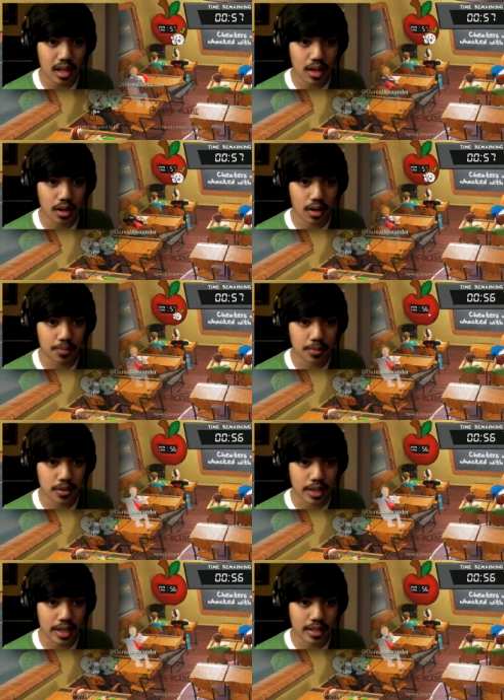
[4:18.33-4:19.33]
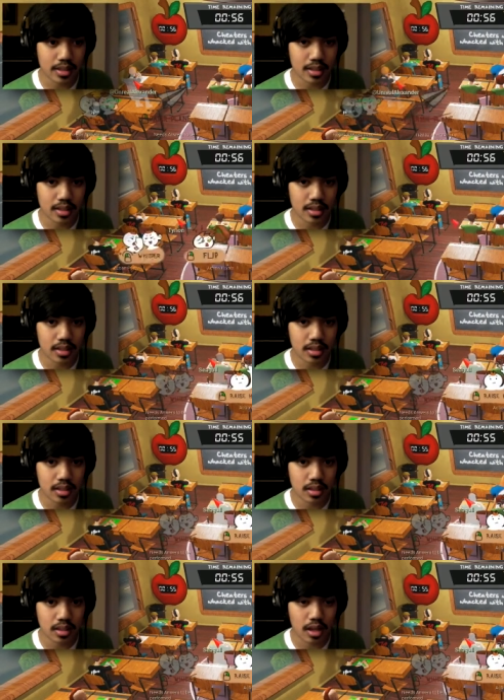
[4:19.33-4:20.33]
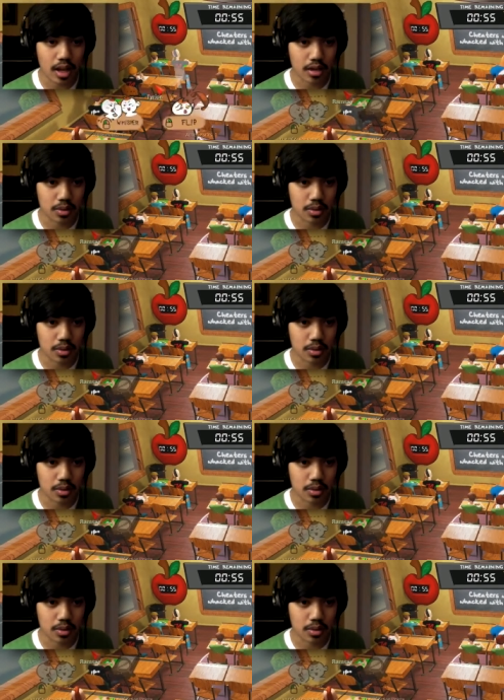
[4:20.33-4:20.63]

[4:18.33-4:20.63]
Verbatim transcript: Um, okay. Ah, oh,